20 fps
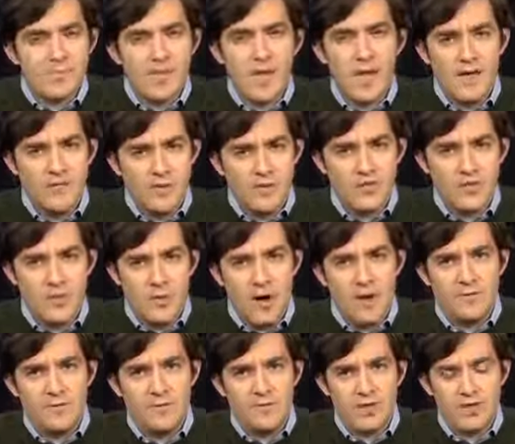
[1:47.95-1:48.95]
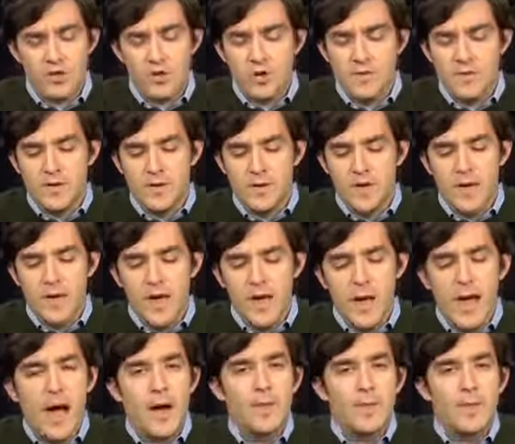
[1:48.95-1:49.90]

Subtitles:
every so often to determine how